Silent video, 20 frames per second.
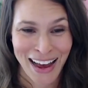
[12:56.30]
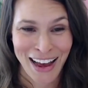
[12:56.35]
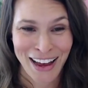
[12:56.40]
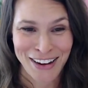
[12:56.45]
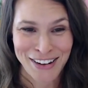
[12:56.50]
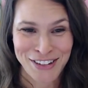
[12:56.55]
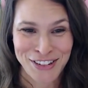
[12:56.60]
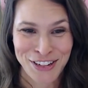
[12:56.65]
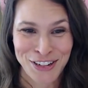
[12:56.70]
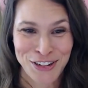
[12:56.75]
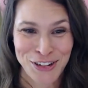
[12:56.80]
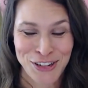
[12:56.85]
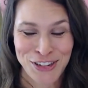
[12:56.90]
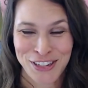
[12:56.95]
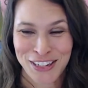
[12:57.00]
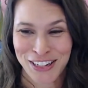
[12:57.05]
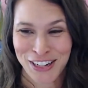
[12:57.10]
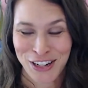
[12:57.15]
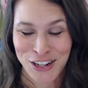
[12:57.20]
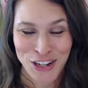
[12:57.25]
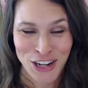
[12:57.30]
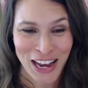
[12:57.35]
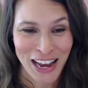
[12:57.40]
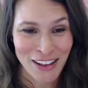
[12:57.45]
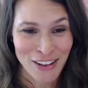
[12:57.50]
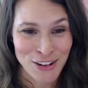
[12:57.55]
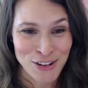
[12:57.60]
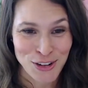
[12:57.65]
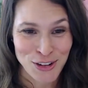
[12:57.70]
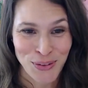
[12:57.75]
I actually just did a
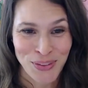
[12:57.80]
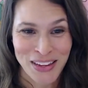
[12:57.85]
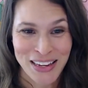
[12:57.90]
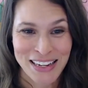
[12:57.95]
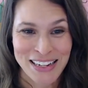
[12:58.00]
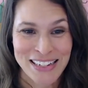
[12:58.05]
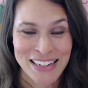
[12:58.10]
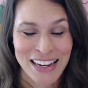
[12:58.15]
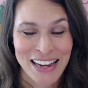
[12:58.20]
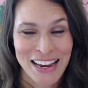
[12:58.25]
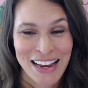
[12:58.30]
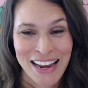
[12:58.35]
challenge on this